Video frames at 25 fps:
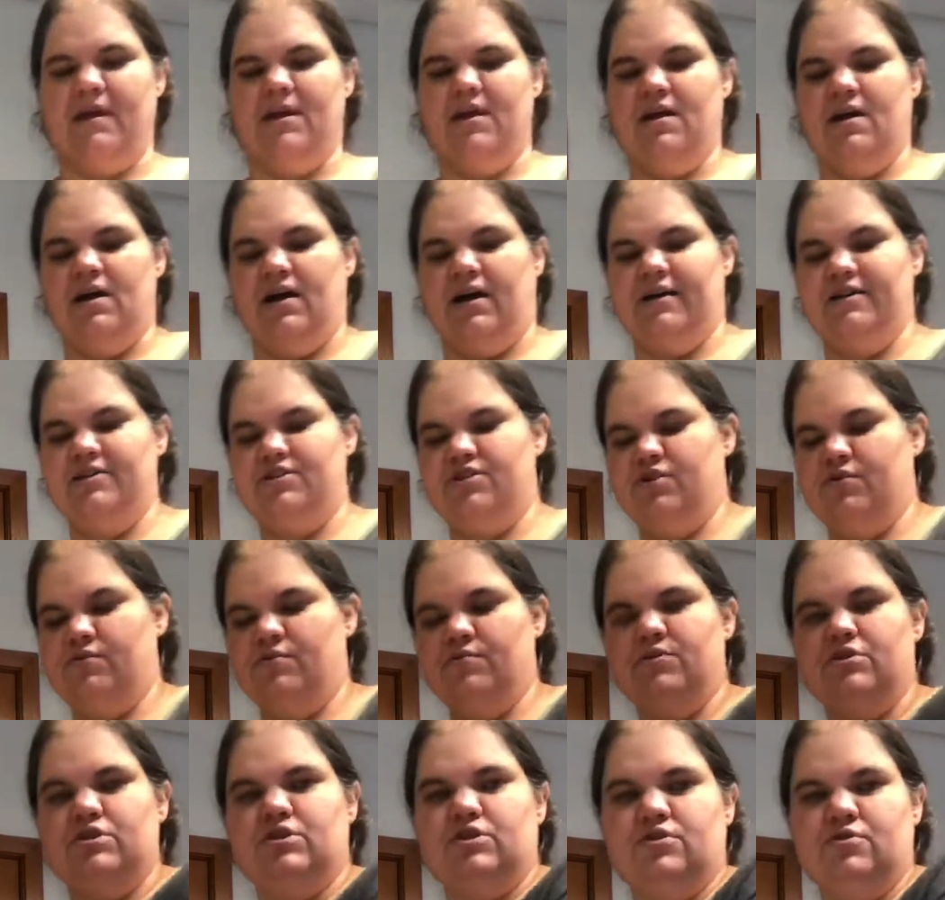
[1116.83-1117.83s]
I
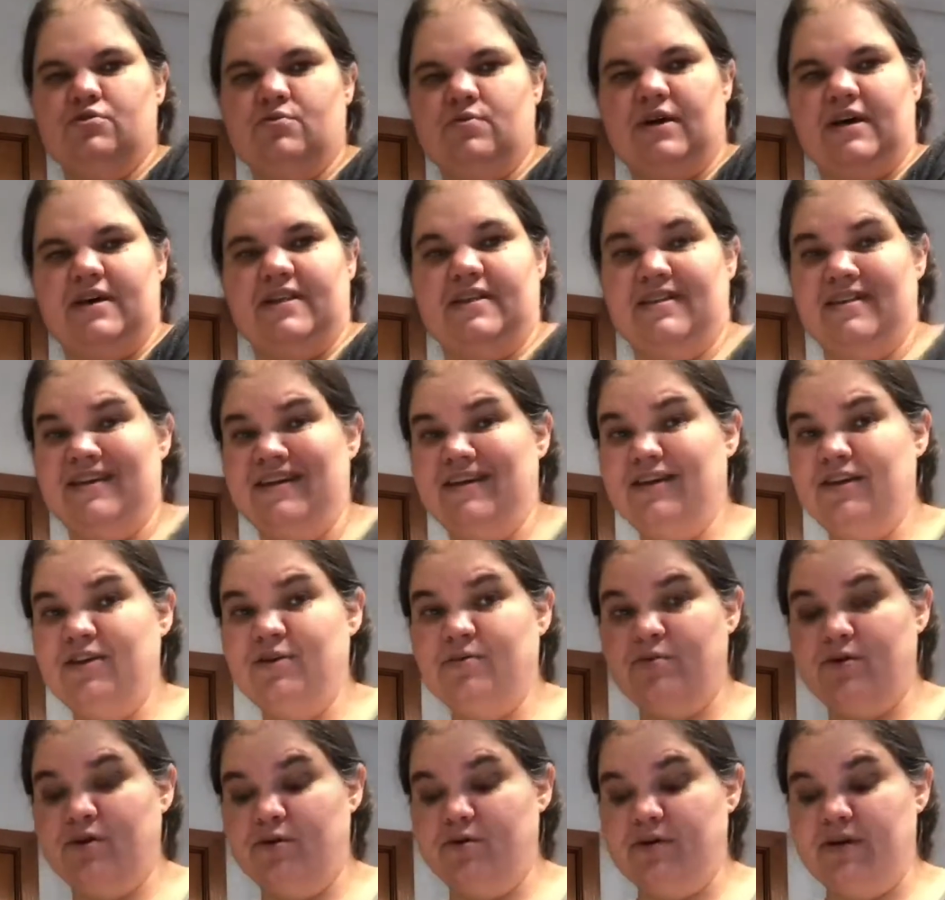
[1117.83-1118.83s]
don't do a thank you
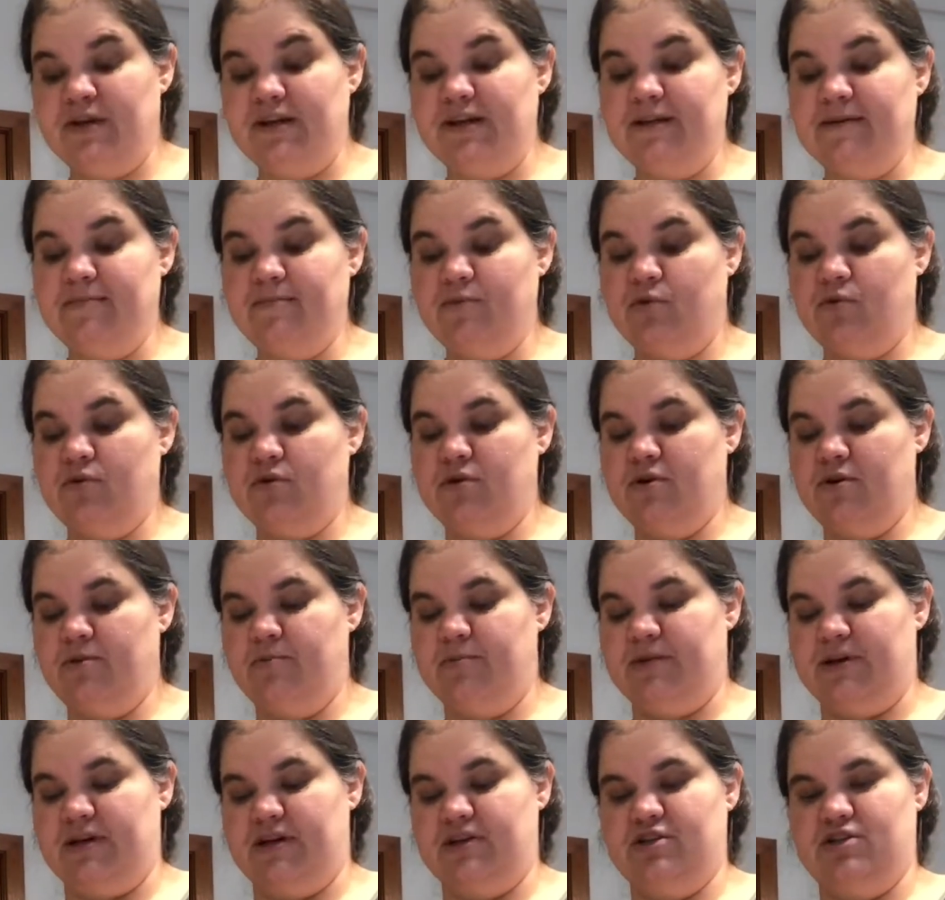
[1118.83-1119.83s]
note anymore,
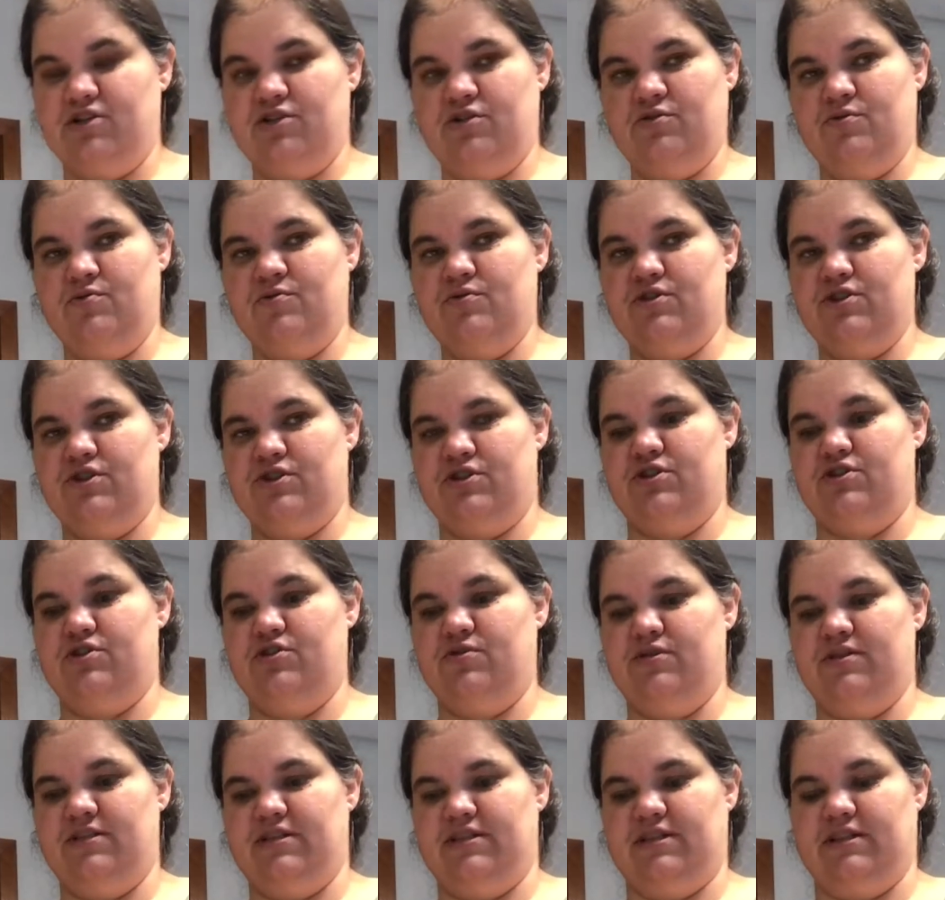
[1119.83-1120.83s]
but I do just do
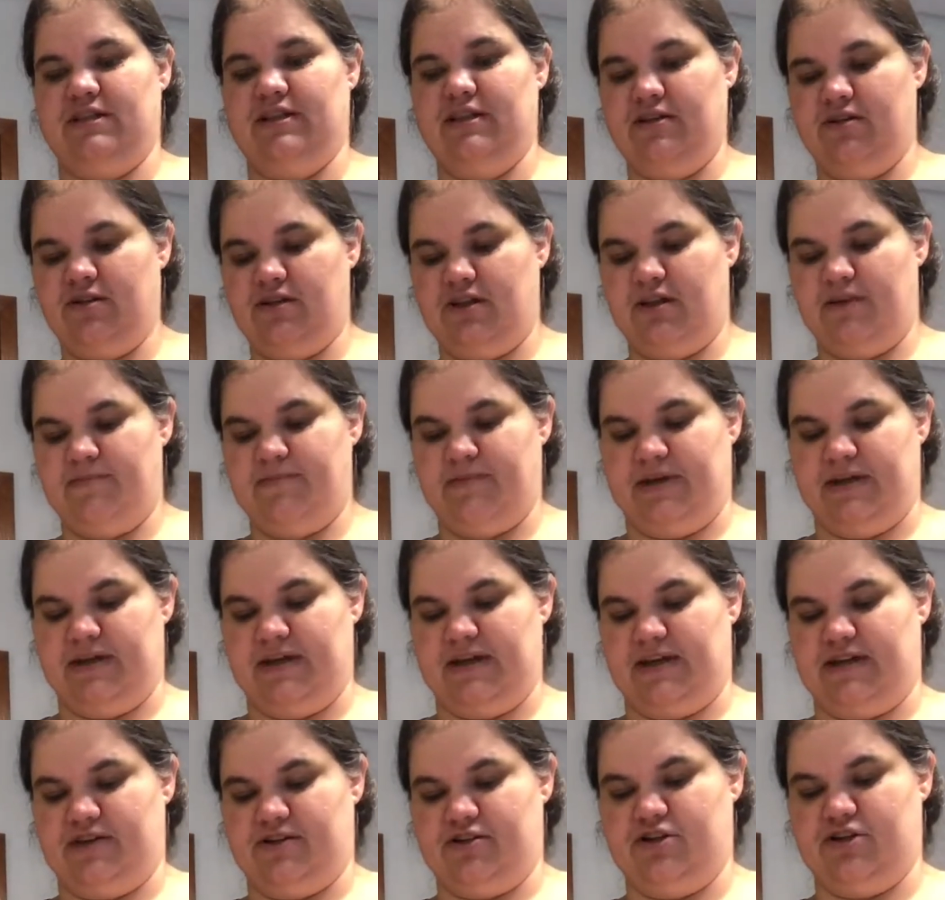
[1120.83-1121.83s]
this little bit
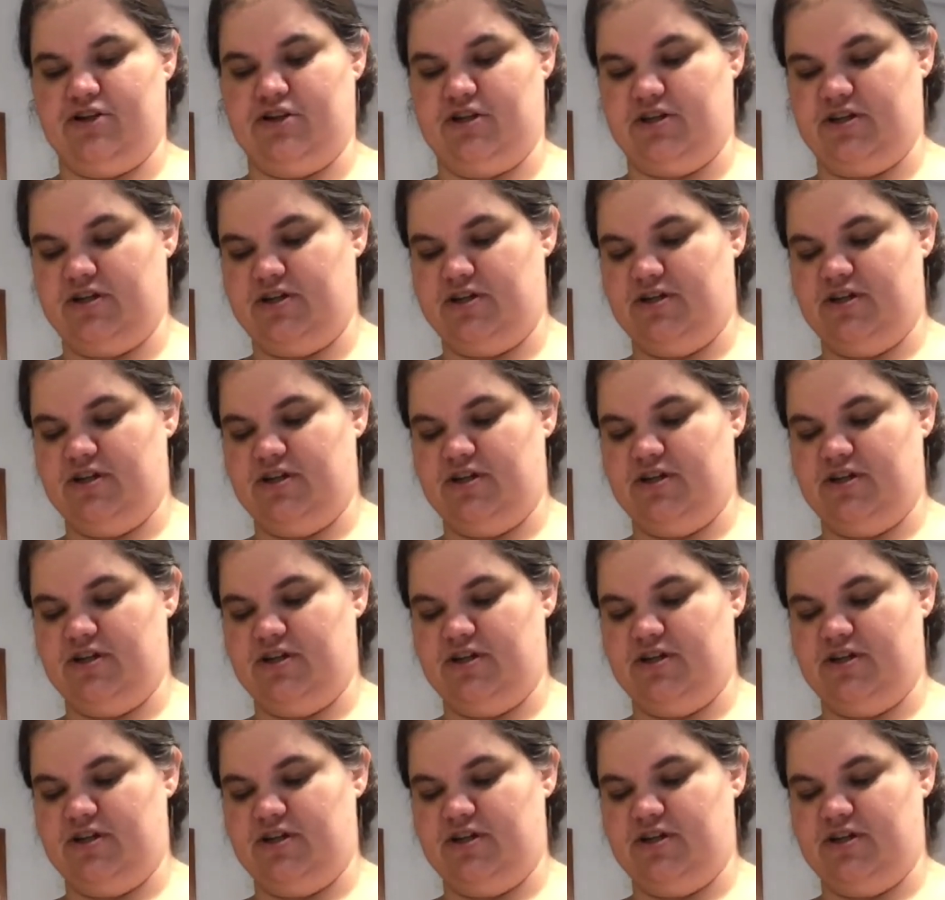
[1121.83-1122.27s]
extra,